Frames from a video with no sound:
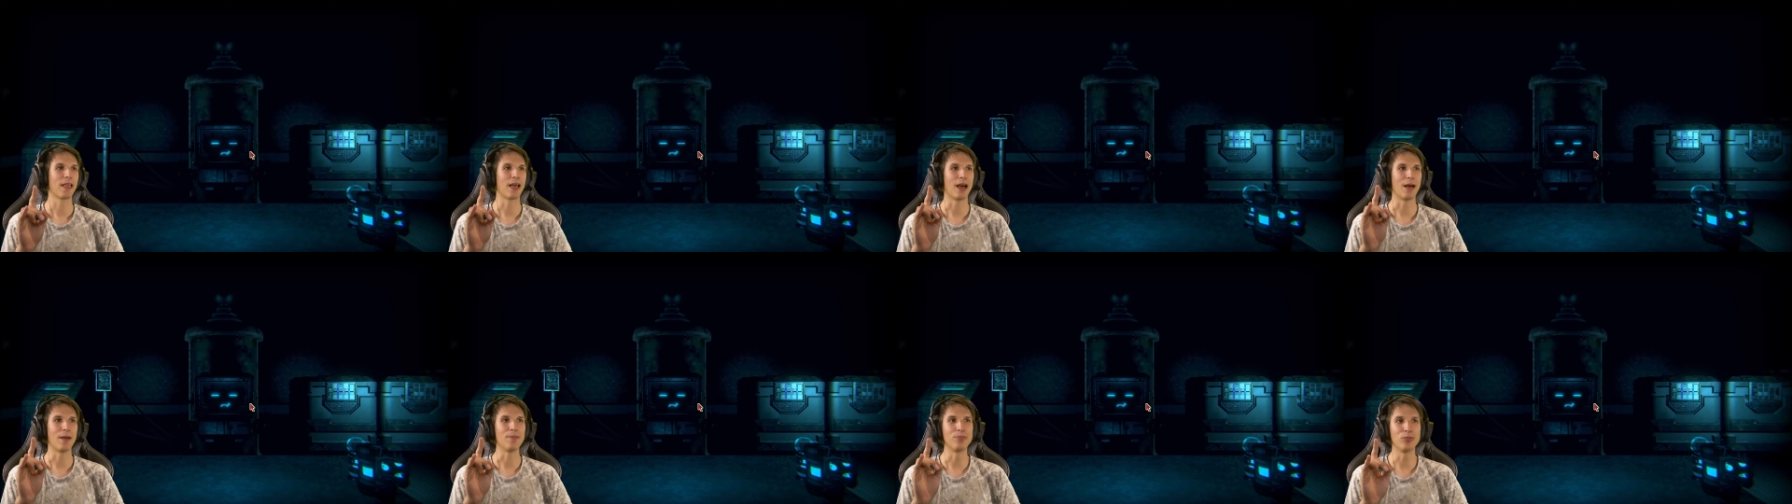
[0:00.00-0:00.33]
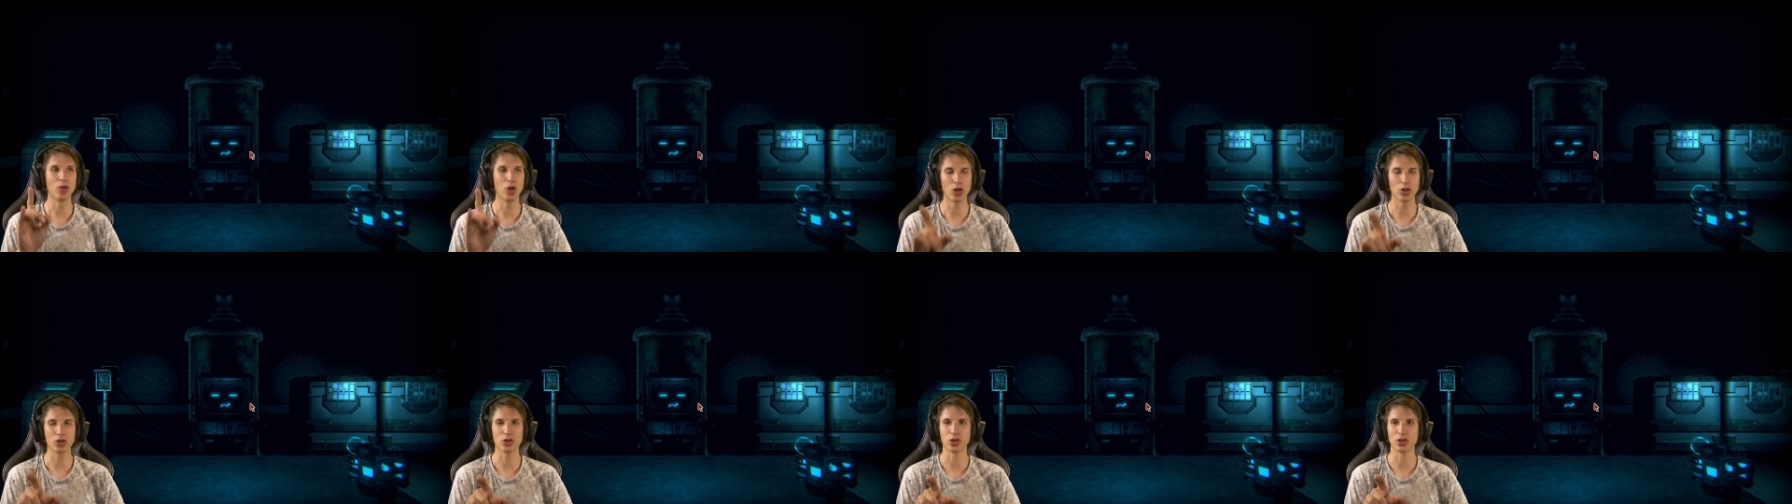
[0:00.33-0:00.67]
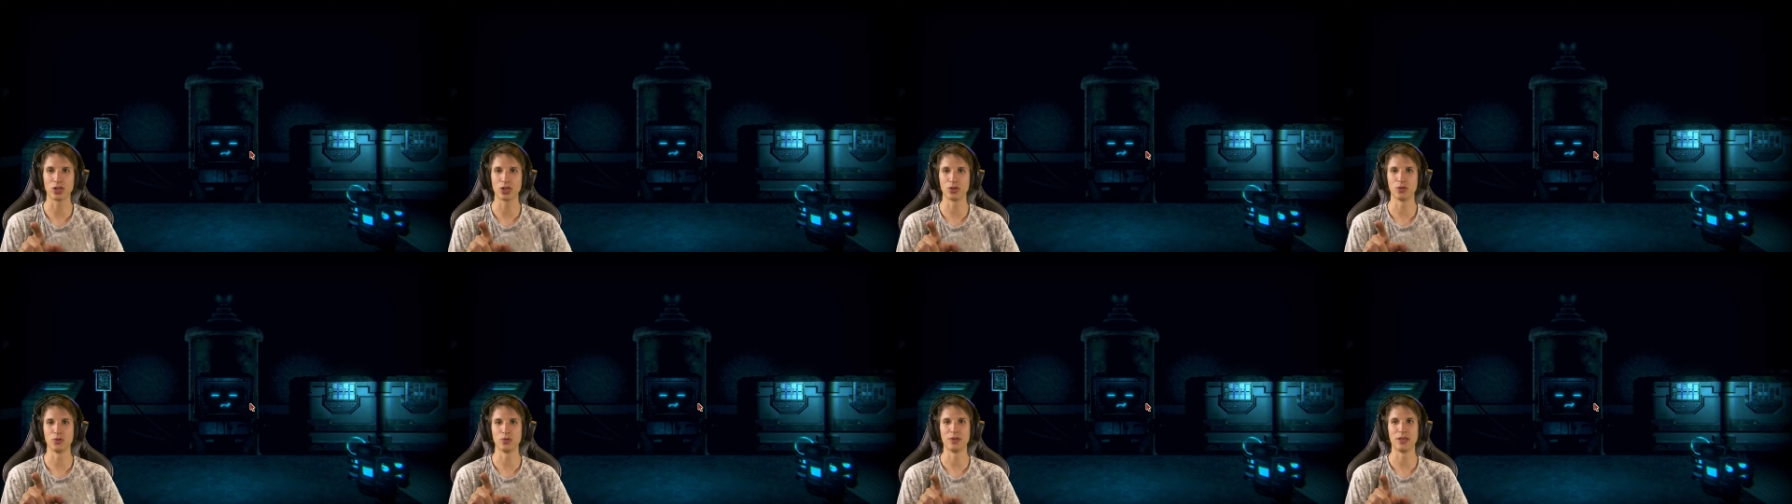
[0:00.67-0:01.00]
I'm not
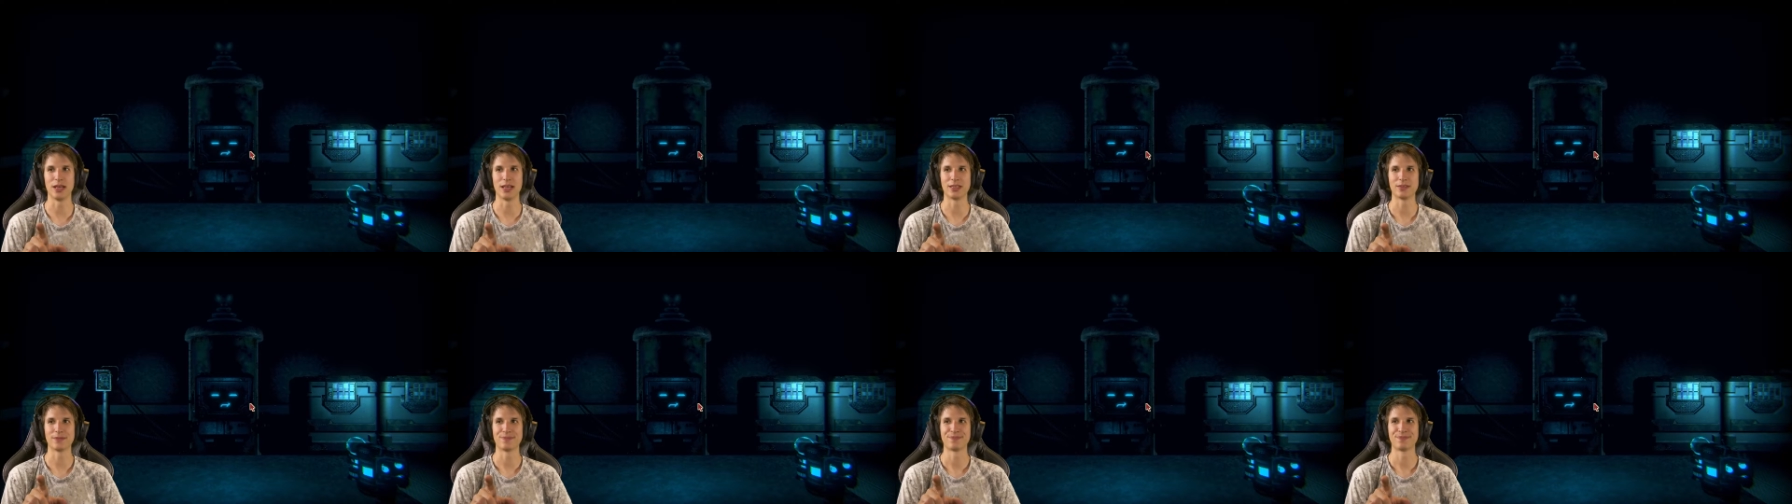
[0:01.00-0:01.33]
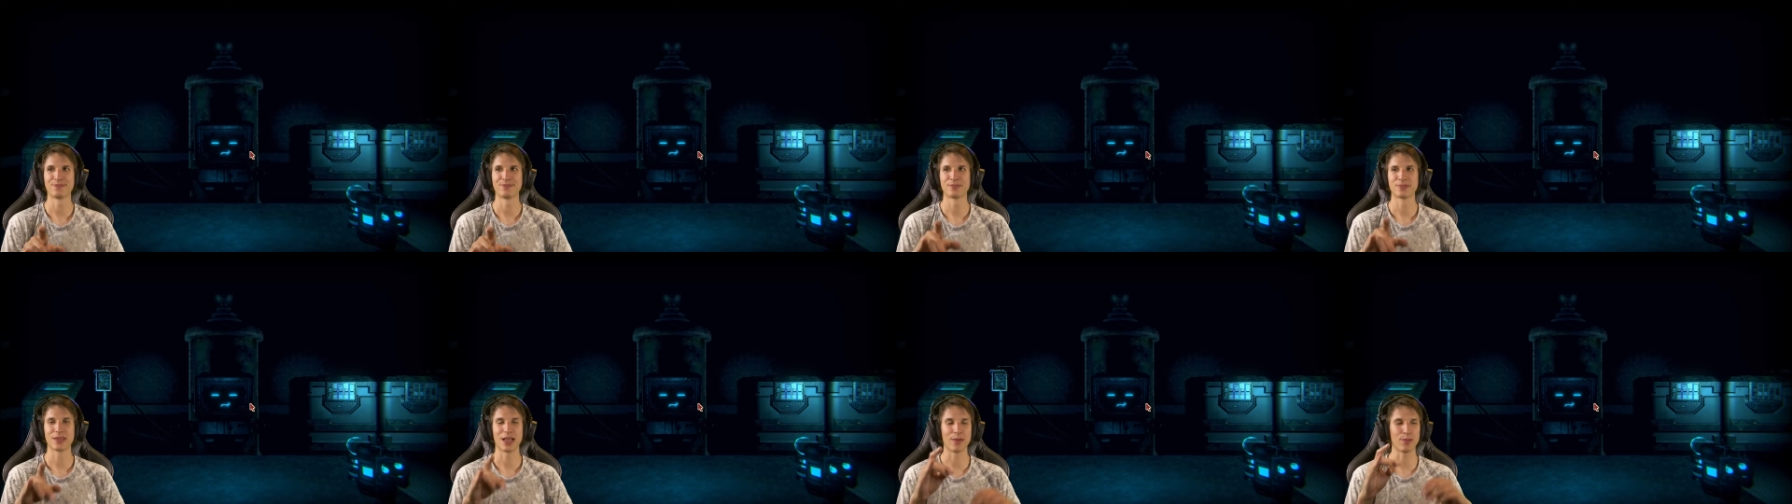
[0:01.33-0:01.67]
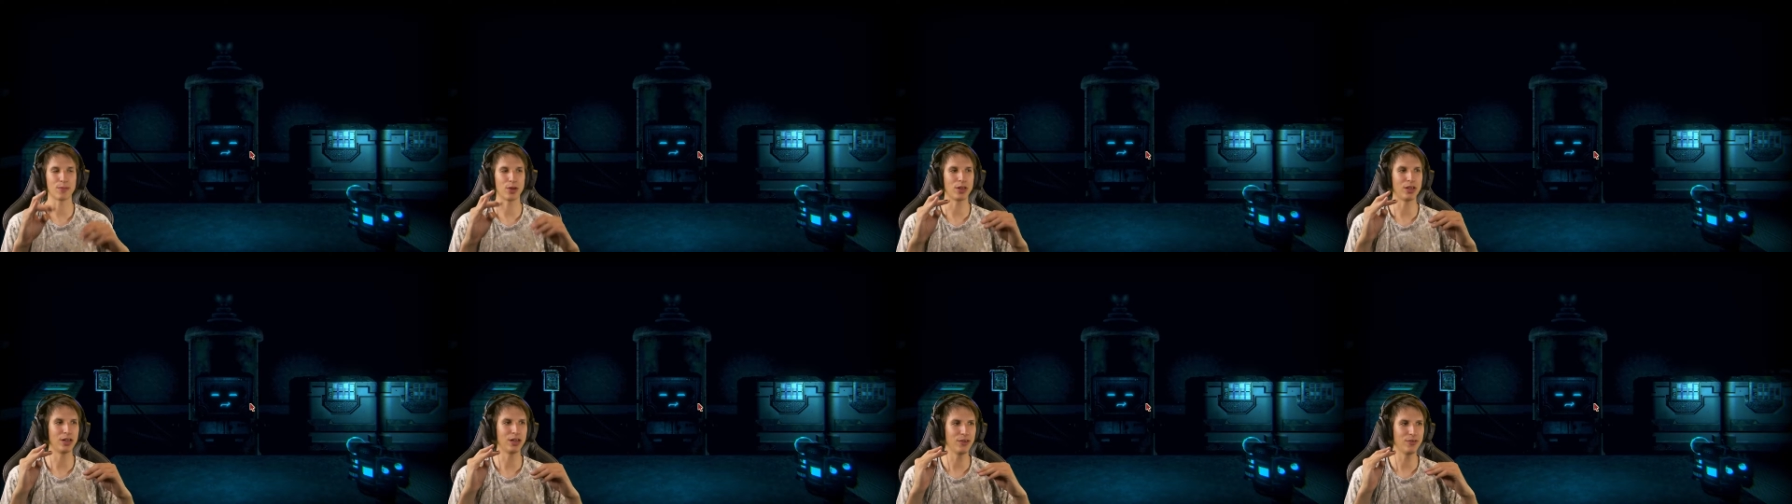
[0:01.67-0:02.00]
gonna do that. I'm
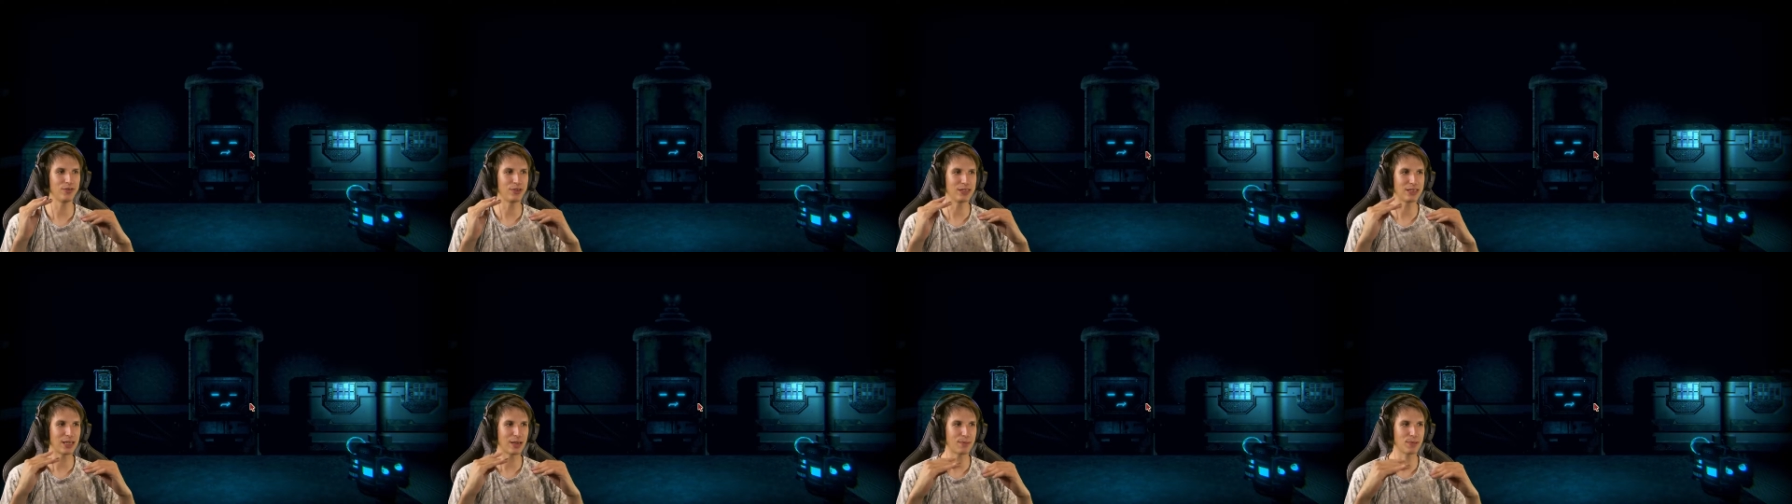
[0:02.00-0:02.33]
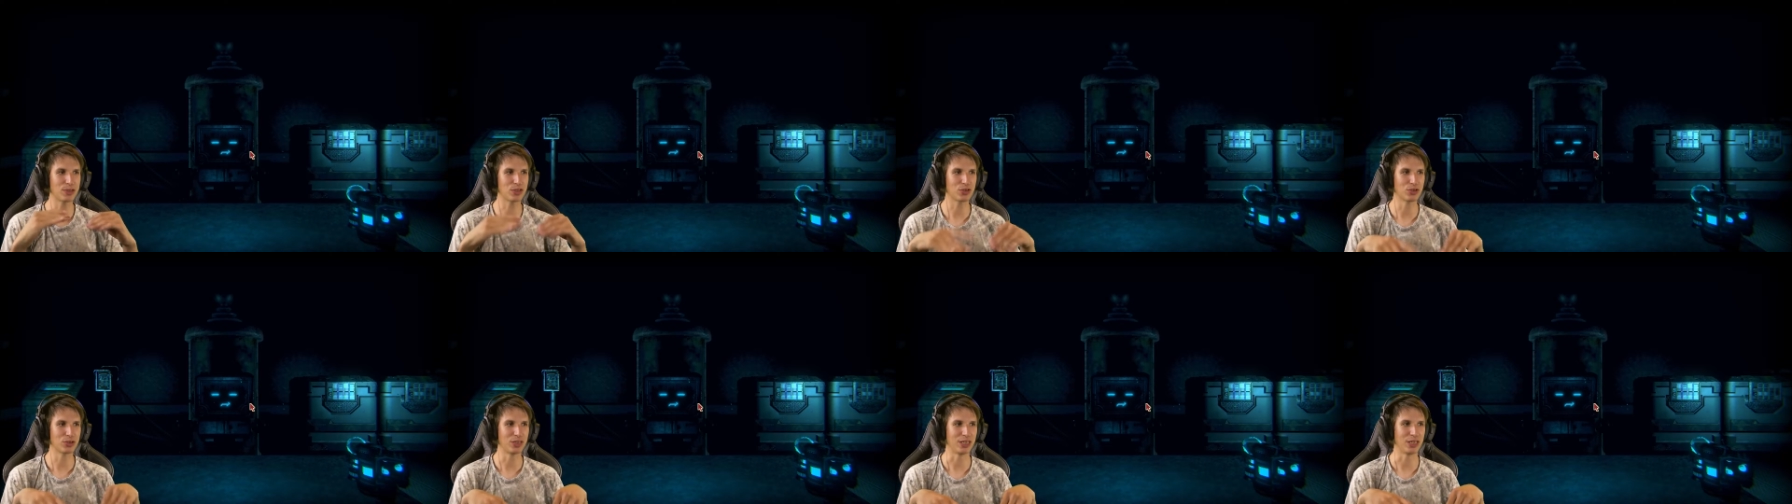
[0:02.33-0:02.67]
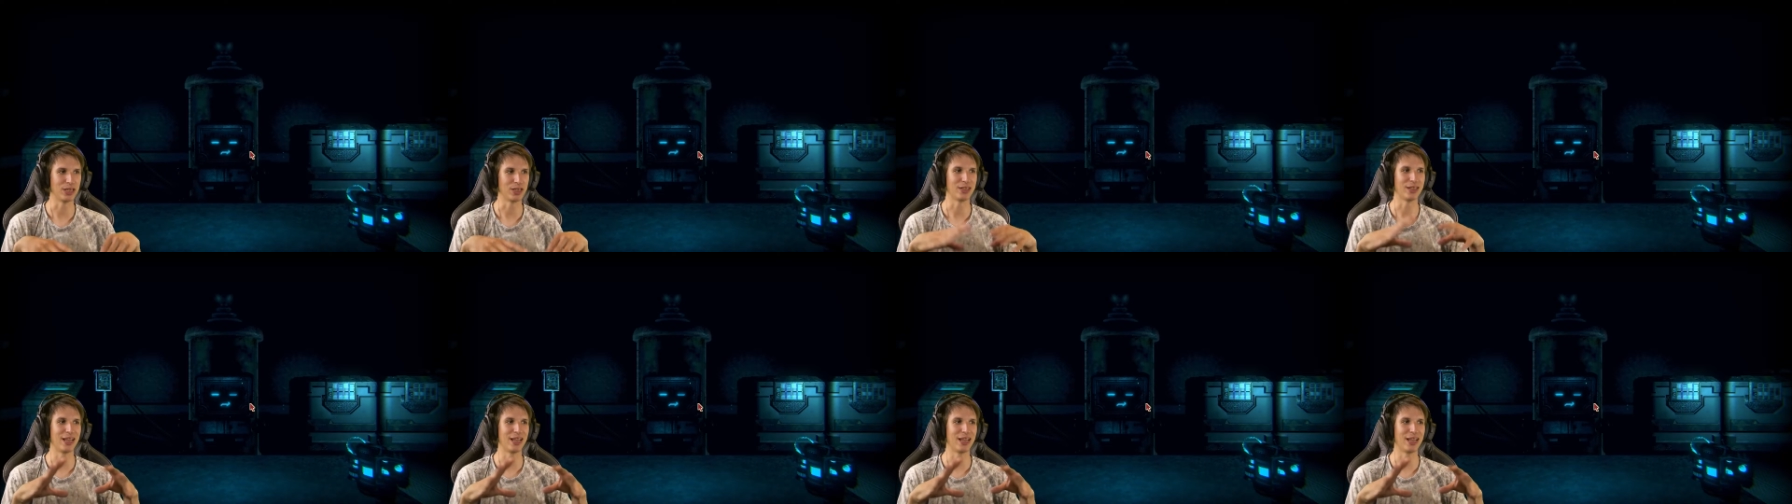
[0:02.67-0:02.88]
gonna leave this episode here.